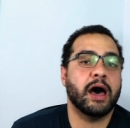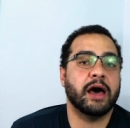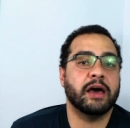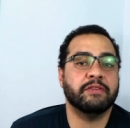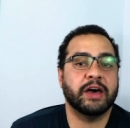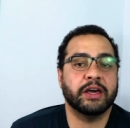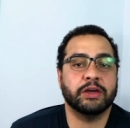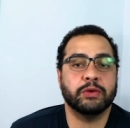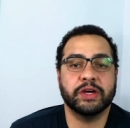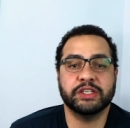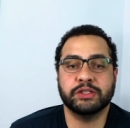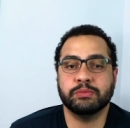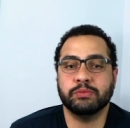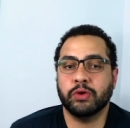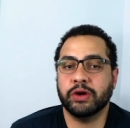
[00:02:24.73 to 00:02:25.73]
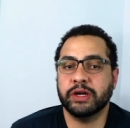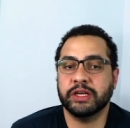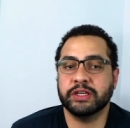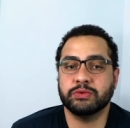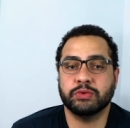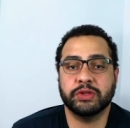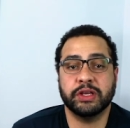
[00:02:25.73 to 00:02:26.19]
evaluation board
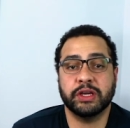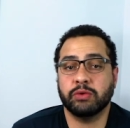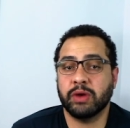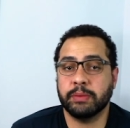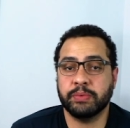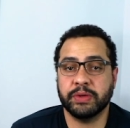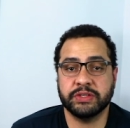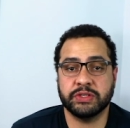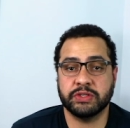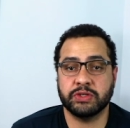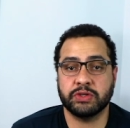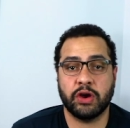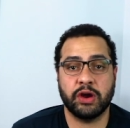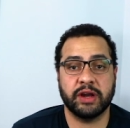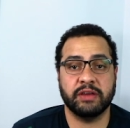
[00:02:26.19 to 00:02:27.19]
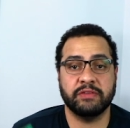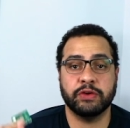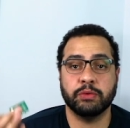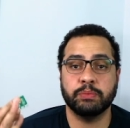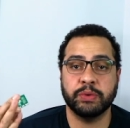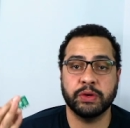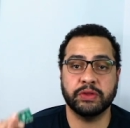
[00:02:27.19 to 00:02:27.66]
is really a great place to start if
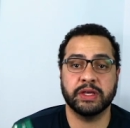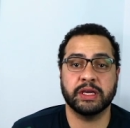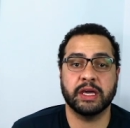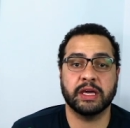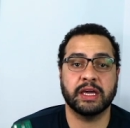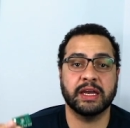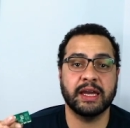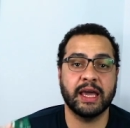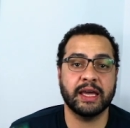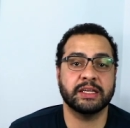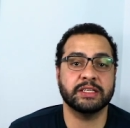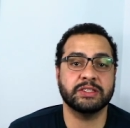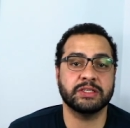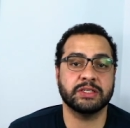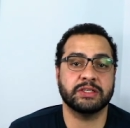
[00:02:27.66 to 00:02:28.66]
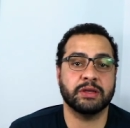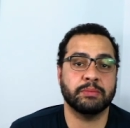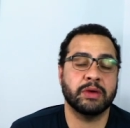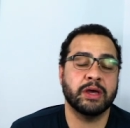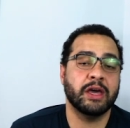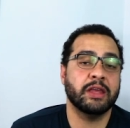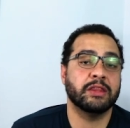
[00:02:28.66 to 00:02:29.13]
you're building a connected
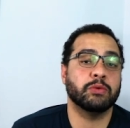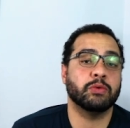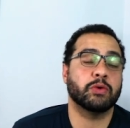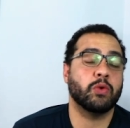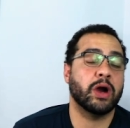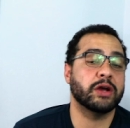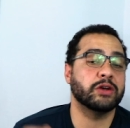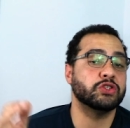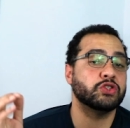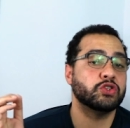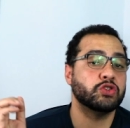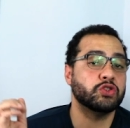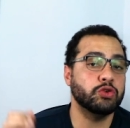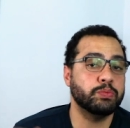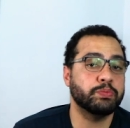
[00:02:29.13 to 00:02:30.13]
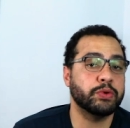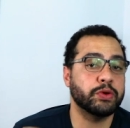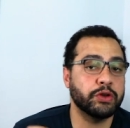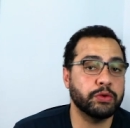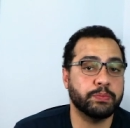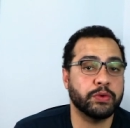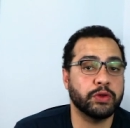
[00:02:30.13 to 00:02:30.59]
system that requires super
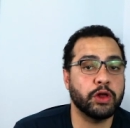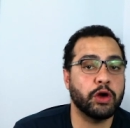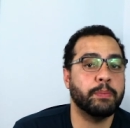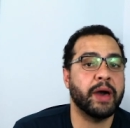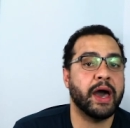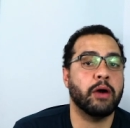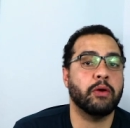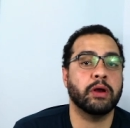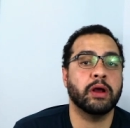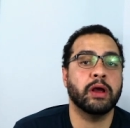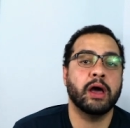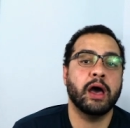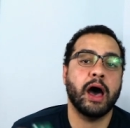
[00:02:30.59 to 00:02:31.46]
duper low power,